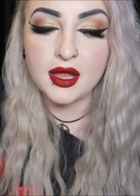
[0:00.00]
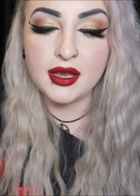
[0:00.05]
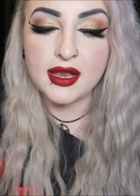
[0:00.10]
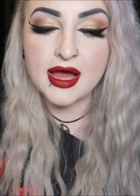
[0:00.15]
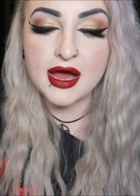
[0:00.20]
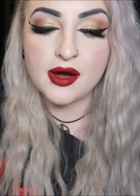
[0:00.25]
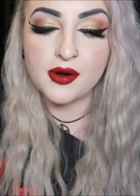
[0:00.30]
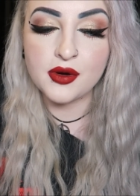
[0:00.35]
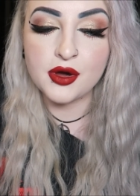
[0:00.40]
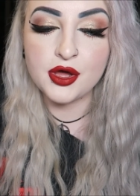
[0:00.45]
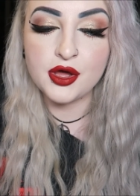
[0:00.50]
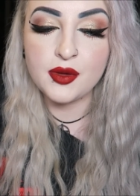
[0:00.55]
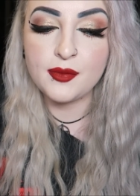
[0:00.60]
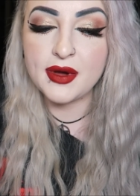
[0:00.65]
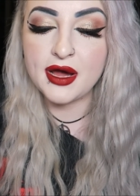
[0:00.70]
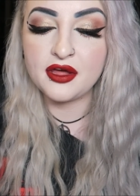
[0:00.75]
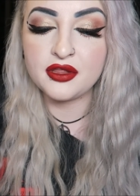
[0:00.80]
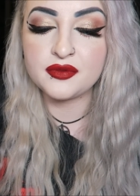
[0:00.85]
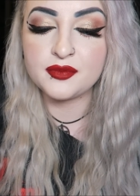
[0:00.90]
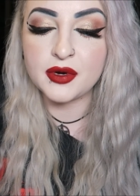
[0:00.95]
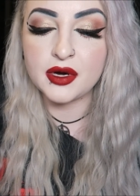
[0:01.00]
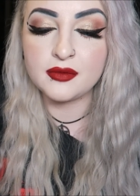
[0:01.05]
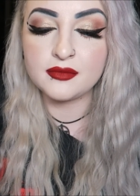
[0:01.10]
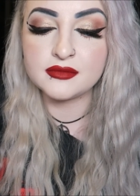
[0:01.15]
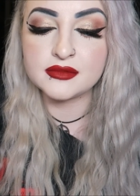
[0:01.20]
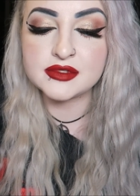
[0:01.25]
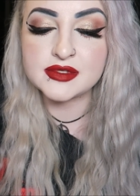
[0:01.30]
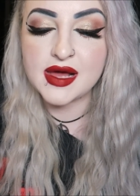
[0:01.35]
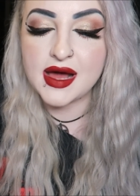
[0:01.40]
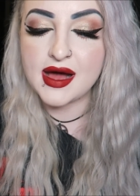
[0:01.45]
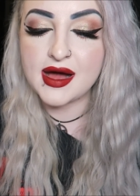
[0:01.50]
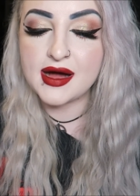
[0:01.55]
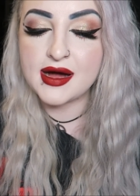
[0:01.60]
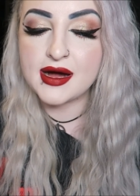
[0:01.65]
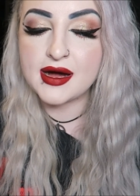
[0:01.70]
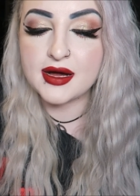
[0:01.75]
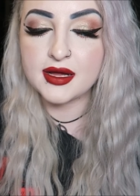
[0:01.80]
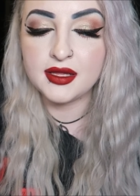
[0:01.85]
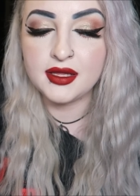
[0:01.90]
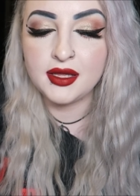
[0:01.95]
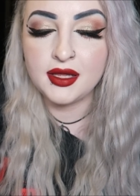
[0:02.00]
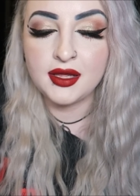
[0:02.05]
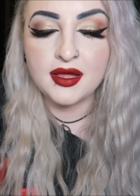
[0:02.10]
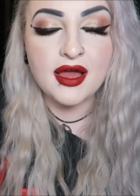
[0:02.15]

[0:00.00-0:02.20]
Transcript: Now, her bath bombs are,